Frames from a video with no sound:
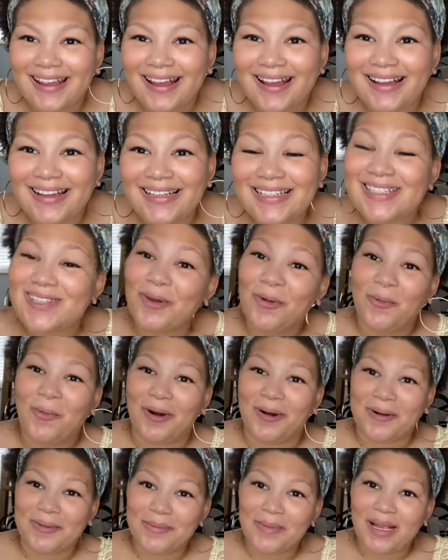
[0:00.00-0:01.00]
guys,
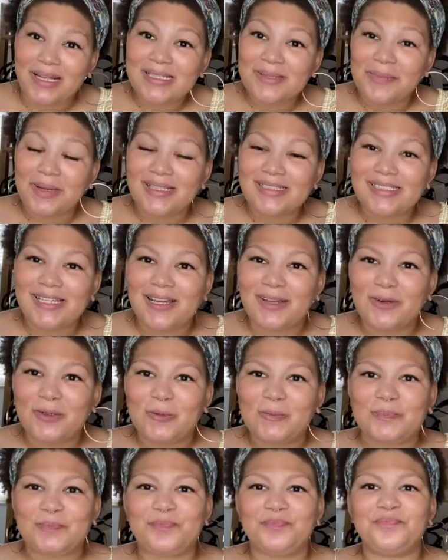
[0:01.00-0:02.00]
welcome back to my
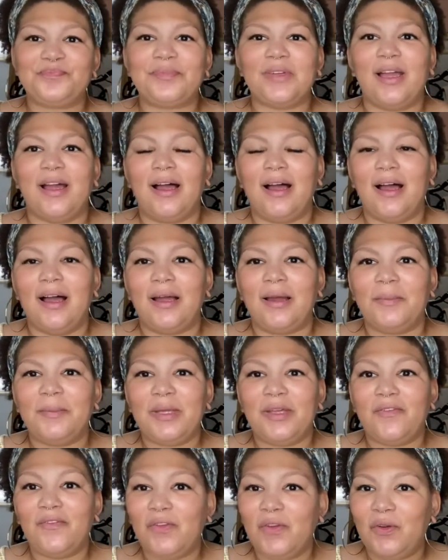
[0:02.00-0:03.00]
channel.
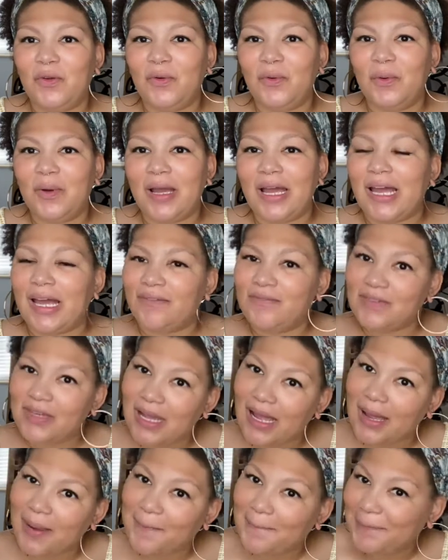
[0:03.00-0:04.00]
If you have
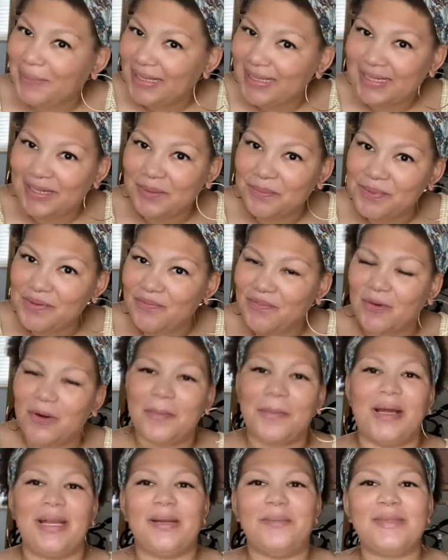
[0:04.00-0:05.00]
not been here before,
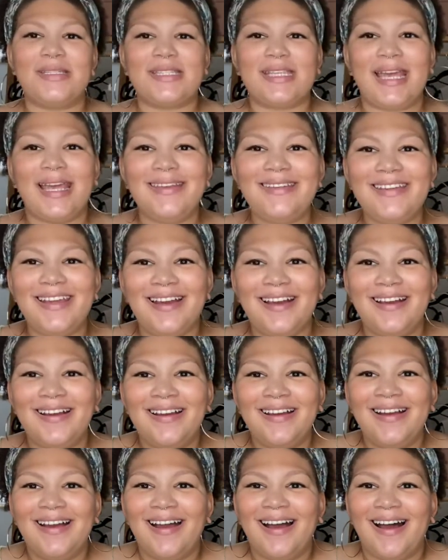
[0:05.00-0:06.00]
my name is Kenya.
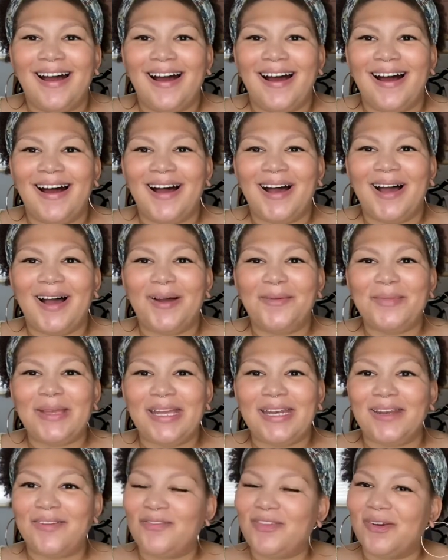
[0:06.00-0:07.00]

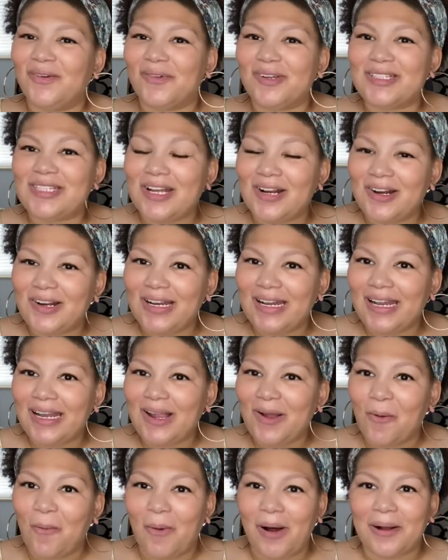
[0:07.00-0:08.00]
And if you're
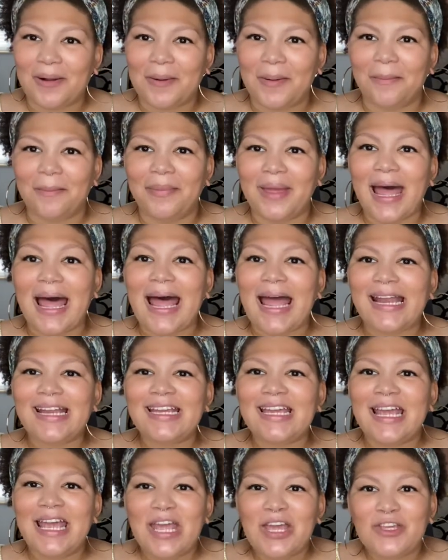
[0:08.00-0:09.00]
returning, welcome back.
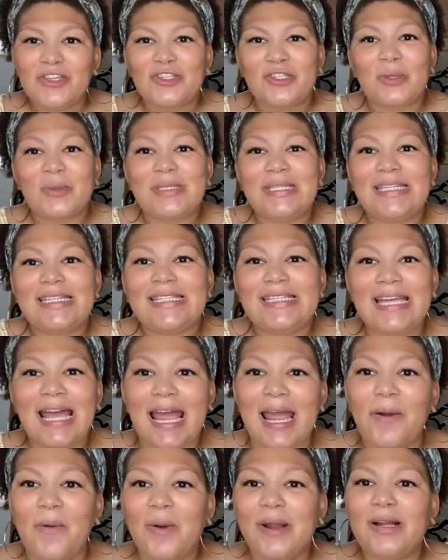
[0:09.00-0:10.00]
So
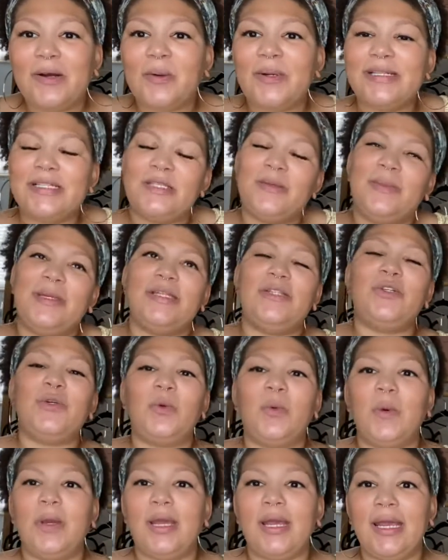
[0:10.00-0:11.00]
today we're going to be
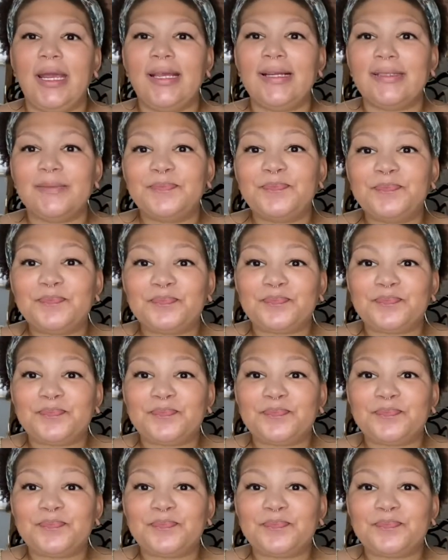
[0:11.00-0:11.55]
doing,